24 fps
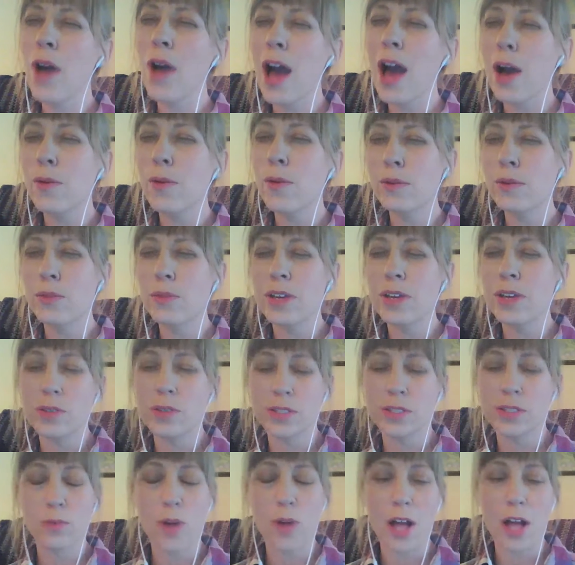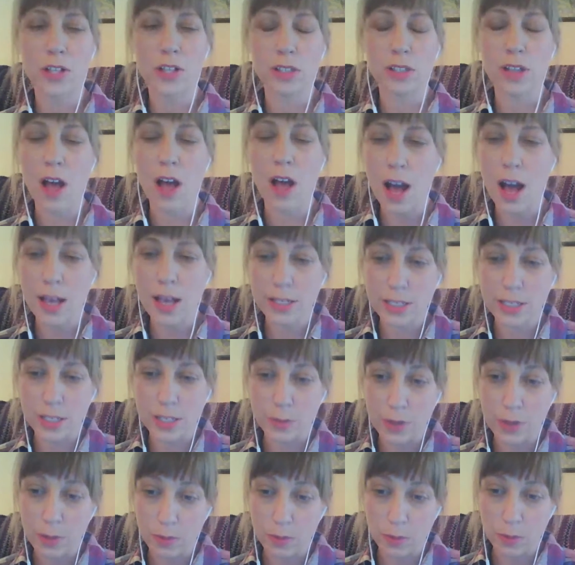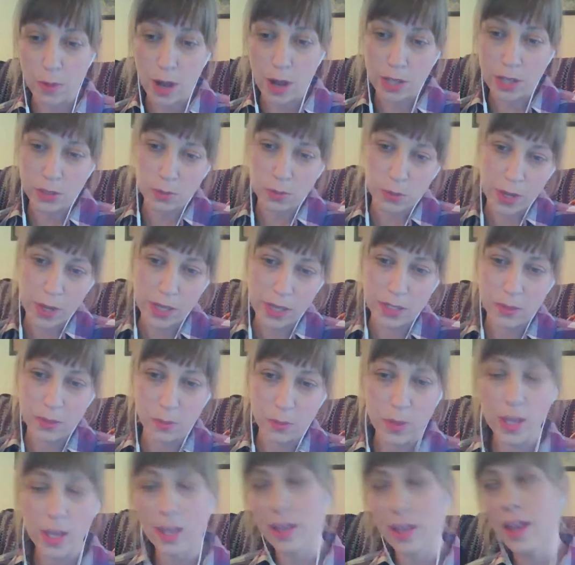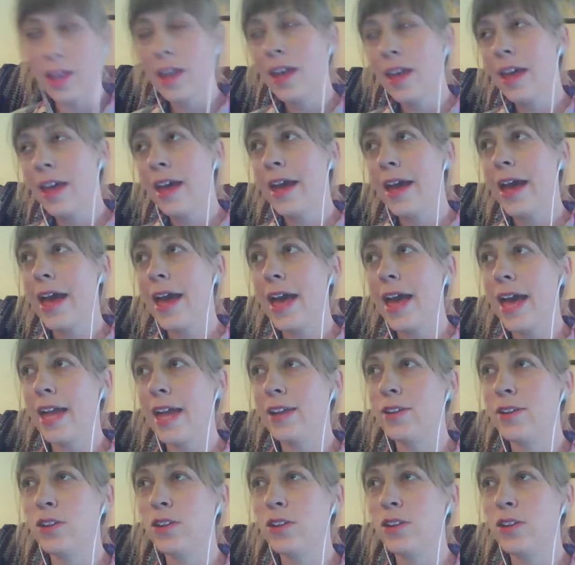when we used to watch Lost and we would watch week to week and you